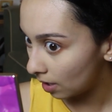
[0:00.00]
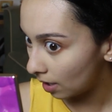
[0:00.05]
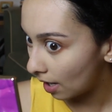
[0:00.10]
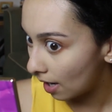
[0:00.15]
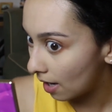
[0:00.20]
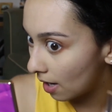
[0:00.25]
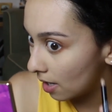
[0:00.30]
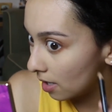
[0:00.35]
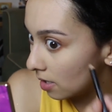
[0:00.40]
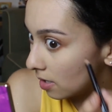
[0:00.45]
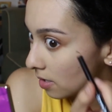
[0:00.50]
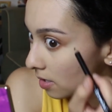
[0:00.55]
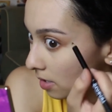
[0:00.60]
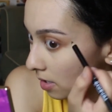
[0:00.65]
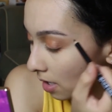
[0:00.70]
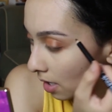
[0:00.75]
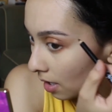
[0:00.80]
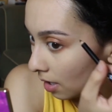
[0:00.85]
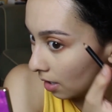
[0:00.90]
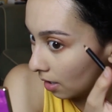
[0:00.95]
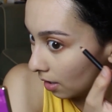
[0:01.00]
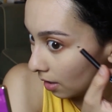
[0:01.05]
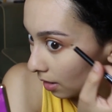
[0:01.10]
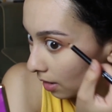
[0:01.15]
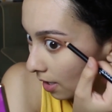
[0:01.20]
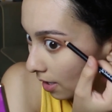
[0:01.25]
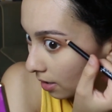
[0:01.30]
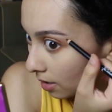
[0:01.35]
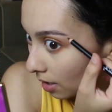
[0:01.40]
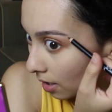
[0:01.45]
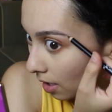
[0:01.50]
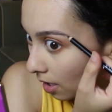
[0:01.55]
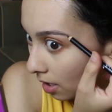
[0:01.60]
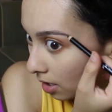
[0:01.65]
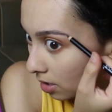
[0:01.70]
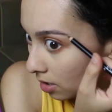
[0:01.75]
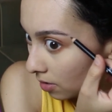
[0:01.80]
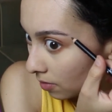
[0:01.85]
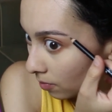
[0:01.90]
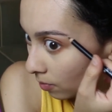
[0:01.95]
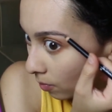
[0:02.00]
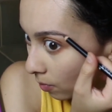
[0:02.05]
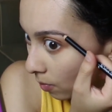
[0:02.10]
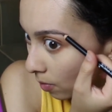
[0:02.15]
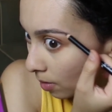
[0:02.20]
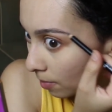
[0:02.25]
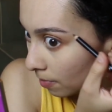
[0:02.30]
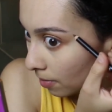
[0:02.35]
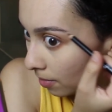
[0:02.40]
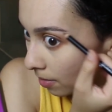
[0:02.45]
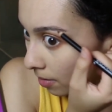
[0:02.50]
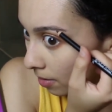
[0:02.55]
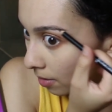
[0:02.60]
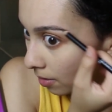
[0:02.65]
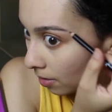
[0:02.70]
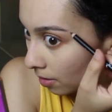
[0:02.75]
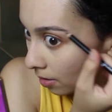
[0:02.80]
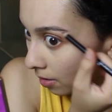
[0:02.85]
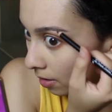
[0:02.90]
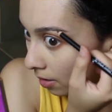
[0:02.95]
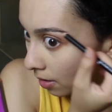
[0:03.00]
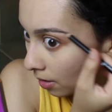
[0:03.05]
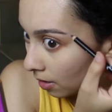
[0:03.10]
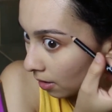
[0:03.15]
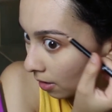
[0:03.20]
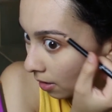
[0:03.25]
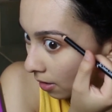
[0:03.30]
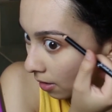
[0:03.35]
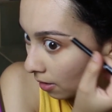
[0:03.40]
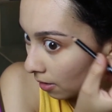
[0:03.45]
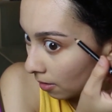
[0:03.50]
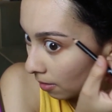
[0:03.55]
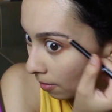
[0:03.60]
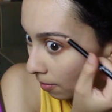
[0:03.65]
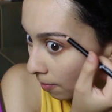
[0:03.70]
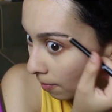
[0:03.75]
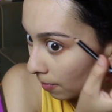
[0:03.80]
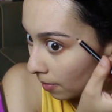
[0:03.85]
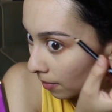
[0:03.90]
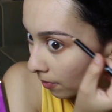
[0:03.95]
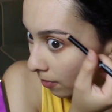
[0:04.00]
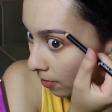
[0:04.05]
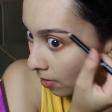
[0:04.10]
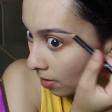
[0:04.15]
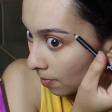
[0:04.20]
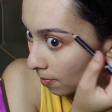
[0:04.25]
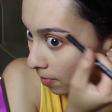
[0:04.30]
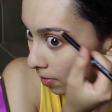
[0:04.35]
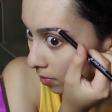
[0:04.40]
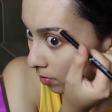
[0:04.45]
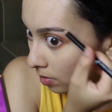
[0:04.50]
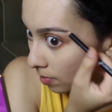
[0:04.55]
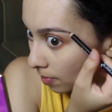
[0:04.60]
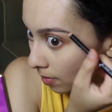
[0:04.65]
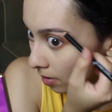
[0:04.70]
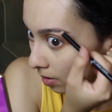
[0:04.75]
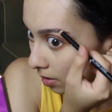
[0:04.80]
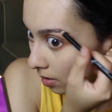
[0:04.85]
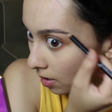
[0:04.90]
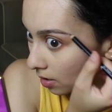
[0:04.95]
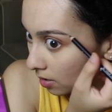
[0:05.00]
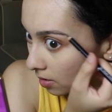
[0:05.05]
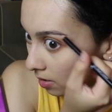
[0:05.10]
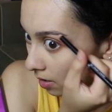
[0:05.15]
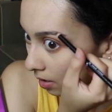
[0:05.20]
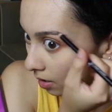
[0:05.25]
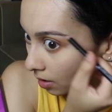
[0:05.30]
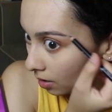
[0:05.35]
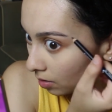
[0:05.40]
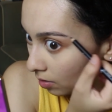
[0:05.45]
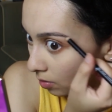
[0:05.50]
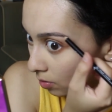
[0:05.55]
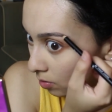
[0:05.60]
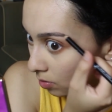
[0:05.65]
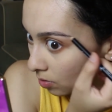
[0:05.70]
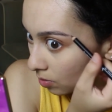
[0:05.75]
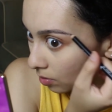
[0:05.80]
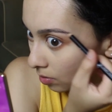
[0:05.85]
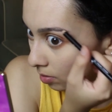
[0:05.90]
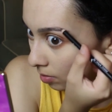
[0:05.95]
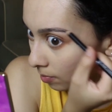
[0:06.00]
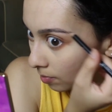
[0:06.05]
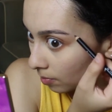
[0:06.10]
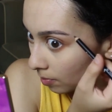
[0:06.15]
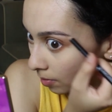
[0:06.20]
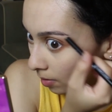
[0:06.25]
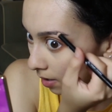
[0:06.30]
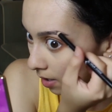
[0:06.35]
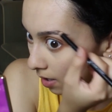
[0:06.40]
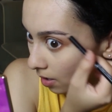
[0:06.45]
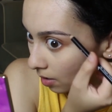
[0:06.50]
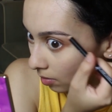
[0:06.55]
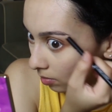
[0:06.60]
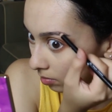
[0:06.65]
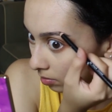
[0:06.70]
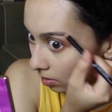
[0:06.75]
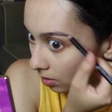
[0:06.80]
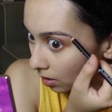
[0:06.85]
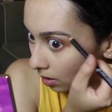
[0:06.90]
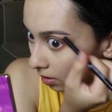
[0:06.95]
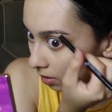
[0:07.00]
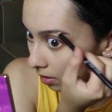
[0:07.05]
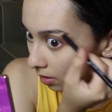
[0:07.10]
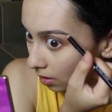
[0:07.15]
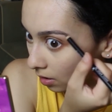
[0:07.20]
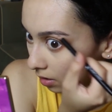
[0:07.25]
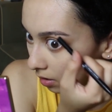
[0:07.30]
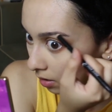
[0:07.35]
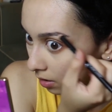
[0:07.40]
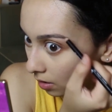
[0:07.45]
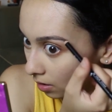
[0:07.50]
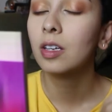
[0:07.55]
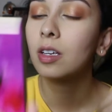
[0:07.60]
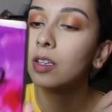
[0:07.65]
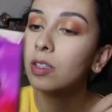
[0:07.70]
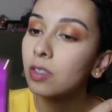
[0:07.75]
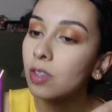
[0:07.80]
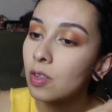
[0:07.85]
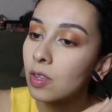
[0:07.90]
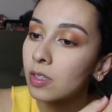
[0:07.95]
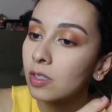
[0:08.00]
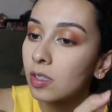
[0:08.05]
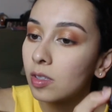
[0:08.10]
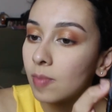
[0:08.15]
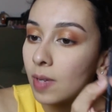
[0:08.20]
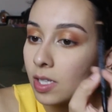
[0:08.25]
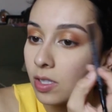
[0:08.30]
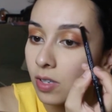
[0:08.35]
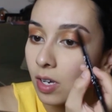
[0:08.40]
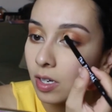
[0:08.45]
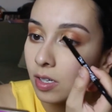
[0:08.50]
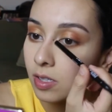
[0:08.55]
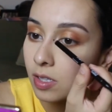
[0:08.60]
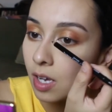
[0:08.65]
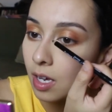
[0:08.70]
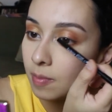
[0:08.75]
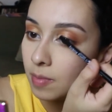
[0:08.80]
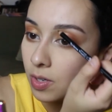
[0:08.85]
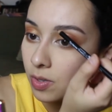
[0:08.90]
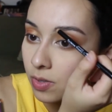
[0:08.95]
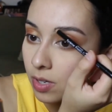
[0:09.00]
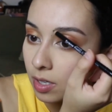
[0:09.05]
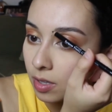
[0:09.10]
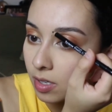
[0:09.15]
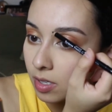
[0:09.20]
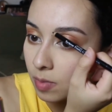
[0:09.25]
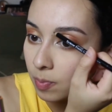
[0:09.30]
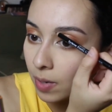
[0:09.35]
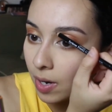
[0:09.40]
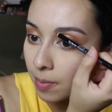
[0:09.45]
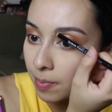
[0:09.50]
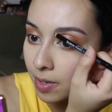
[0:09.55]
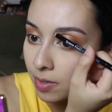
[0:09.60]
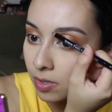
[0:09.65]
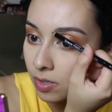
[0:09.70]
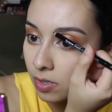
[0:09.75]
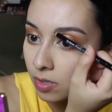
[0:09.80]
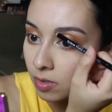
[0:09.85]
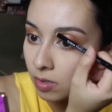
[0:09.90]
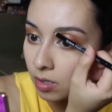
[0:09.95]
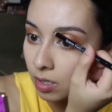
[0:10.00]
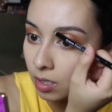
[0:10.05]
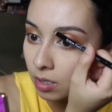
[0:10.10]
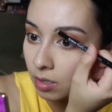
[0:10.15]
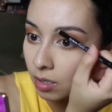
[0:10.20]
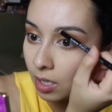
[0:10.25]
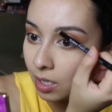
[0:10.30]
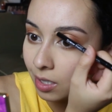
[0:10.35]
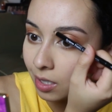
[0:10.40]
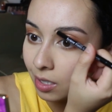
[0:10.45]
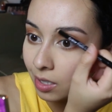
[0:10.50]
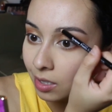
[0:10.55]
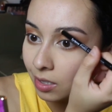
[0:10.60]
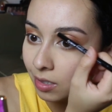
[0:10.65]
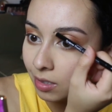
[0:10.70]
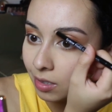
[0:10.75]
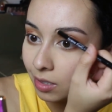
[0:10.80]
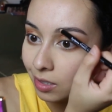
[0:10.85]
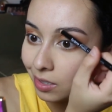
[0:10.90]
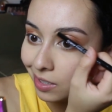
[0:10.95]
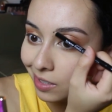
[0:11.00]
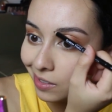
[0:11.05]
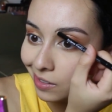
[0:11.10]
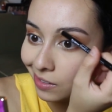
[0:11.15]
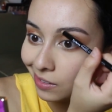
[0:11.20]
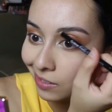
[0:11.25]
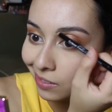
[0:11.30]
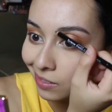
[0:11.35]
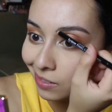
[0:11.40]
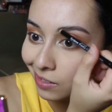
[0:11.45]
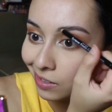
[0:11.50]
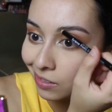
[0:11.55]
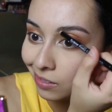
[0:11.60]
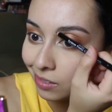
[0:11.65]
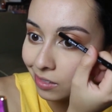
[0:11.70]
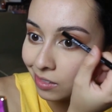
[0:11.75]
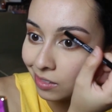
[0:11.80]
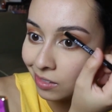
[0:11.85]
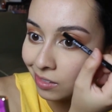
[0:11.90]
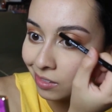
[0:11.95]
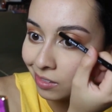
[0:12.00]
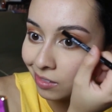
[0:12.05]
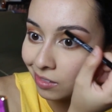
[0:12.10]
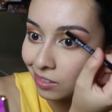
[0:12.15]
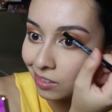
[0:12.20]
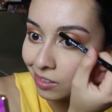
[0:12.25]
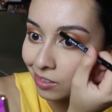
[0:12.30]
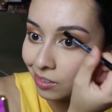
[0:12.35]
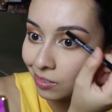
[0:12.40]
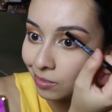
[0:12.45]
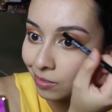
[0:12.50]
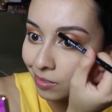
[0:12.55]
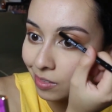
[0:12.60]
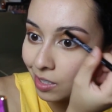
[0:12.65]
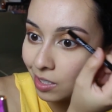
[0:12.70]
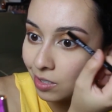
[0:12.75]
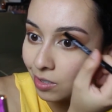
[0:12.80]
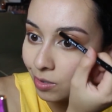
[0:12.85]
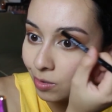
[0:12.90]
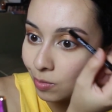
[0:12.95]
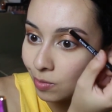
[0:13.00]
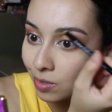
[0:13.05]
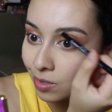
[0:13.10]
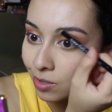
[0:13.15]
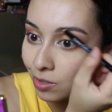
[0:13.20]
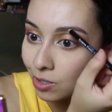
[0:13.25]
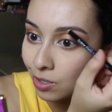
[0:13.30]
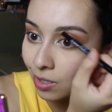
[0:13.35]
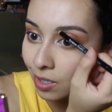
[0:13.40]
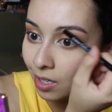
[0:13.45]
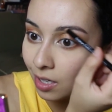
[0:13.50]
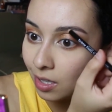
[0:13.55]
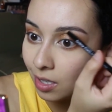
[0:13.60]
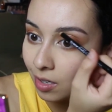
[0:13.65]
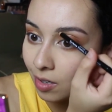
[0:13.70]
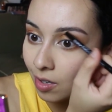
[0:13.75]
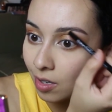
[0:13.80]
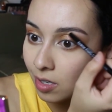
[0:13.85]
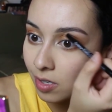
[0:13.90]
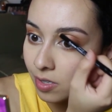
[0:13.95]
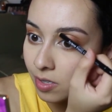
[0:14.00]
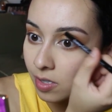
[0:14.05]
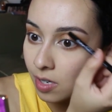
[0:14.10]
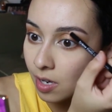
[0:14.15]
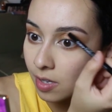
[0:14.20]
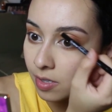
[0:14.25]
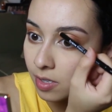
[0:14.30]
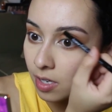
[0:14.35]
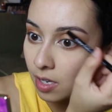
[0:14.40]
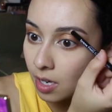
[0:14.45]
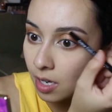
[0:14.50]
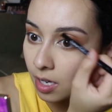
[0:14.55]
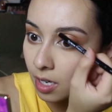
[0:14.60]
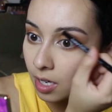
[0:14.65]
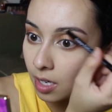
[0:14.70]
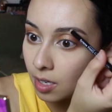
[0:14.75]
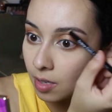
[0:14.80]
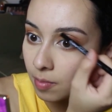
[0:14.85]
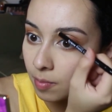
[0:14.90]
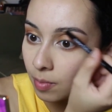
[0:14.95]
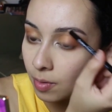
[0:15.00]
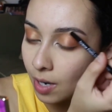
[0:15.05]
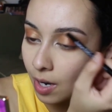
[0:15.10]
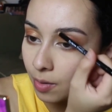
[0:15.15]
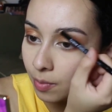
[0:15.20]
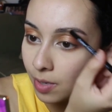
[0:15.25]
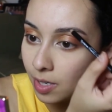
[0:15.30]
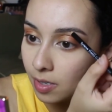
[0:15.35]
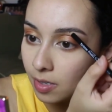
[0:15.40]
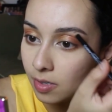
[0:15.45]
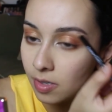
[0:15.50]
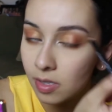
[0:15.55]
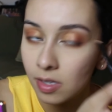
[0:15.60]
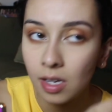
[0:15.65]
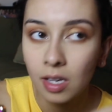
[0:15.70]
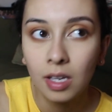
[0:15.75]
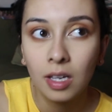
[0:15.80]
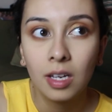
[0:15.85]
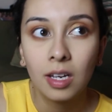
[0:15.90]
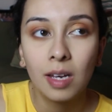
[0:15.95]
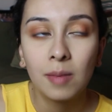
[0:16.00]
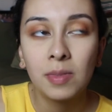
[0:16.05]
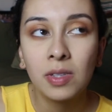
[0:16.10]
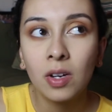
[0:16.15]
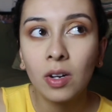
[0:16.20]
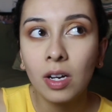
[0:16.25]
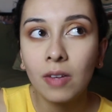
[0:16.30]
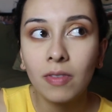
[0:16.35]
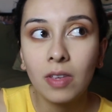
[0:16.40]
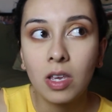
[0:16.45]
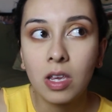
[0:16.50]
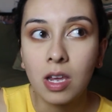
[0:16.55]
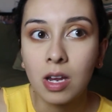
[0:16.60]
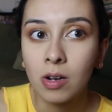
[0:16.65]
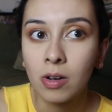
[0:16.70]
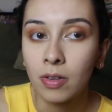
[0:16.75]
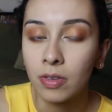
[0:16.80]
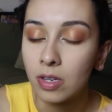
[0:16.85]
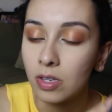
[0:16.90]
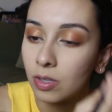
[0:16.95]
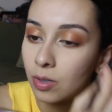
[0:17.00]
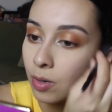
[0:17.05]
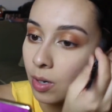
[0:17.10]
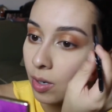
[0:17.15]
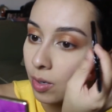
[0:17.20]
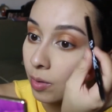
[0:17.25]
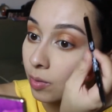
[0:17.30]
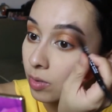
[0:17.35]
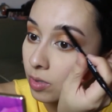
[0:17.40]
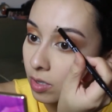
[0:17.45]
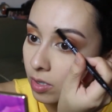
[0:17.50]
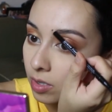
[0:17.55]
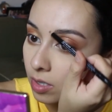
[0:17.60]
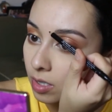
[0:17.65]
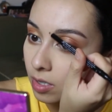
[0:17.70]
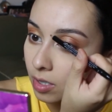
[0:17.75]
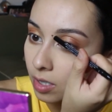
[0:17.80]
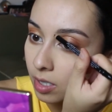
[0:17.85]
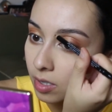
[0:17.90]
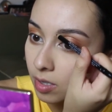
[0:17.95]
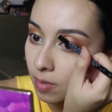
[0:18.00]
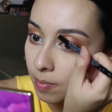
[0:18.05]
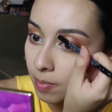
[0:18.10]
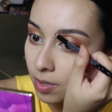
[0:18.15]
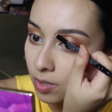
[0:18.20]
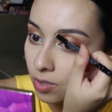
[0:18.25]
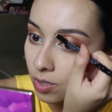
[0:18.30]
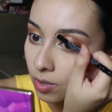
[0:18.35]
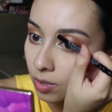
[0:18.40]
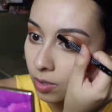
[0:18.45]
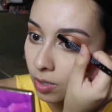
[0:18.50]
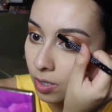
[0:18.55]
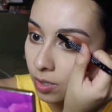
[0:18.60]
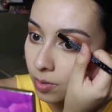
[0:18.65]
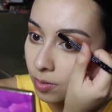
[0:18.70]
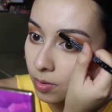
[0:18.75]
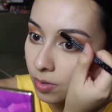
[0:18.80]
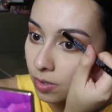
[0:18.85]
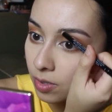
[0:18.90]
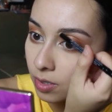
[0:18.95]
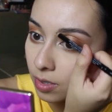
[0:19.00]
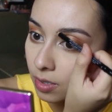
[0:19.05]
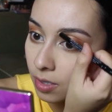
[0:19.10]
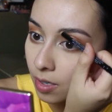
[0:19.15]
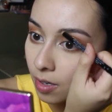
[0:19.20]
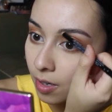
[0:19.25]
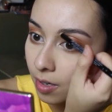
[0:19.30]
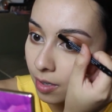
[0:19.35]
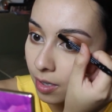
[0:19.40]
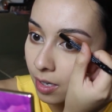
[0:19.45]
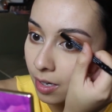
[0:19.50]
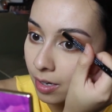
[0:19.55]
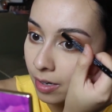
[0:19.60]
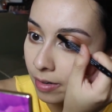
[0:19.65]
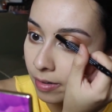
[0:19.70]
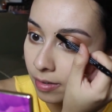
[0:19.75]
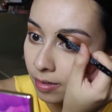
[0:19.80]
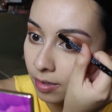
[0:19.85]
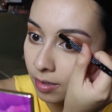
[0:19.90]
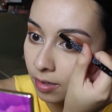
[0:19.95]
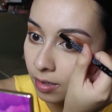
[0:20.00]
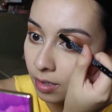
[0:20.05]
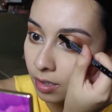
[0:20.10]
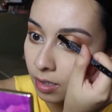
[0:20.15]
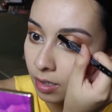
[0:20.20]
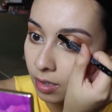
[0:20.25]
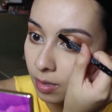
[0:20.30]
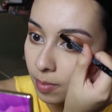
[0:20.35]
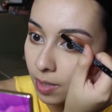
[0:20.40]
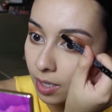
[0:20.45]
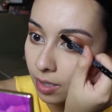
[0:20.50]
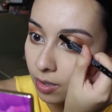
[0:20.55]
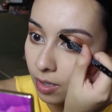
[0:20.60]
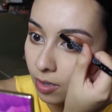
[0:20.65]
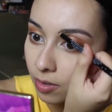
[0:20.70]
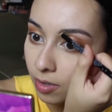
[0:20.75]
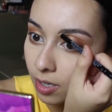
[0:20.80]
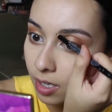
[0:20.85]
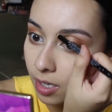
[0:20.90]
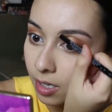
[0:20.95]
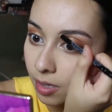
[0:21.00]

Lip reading: It has like a hint of warmth, but for the most part, it's a neutral brow color. So this is my second time using this brow pencil, and I kind of like it. I don't know. I do want to try the Anastasia Brow Wiz. I'm sorry if you hear all these crows, because there is a bunch of crows cawing in the background right